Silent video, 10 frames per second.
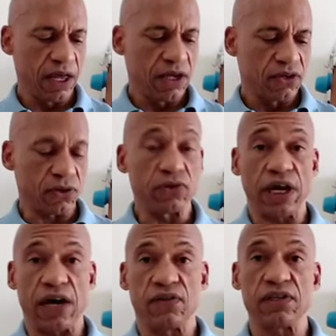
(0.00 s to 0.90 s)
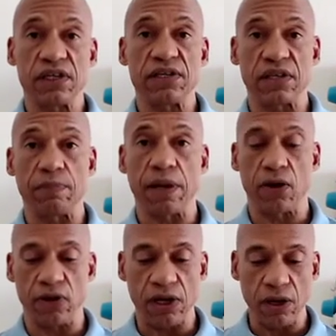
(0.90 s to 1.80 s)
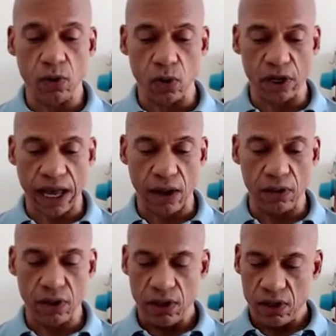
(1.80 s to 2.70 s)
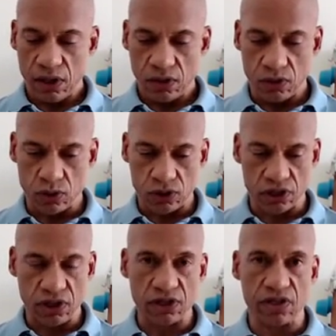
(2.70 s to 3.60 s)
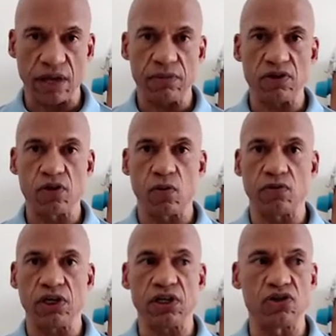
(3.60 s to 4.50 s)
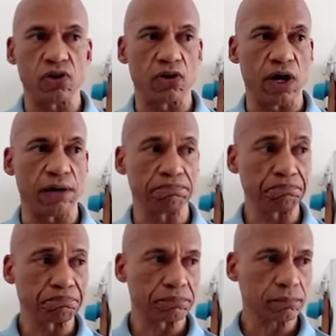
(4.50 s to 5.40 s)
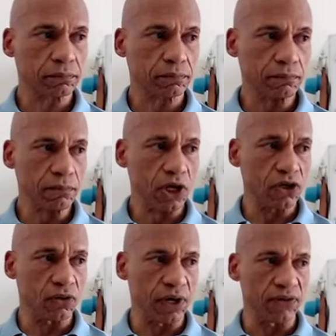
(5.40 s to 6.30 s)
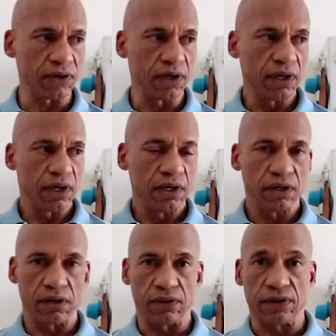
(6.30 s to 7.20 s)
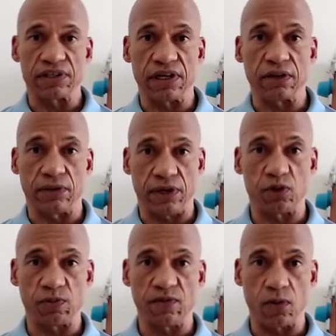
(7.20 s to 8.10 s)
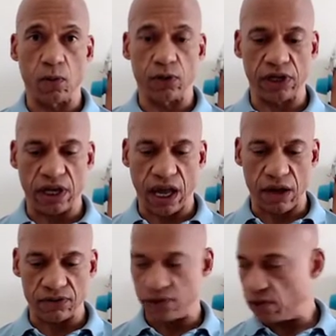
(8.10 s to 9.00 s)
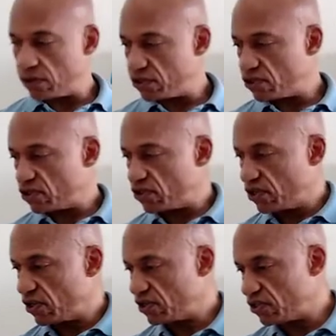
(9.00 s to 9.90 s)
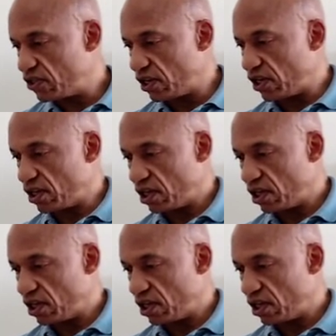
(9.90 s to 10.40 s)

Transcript: So yeah, this is a peri-workout nutrition thing, so that means you won't need your other accelerators before working out. So let's just see.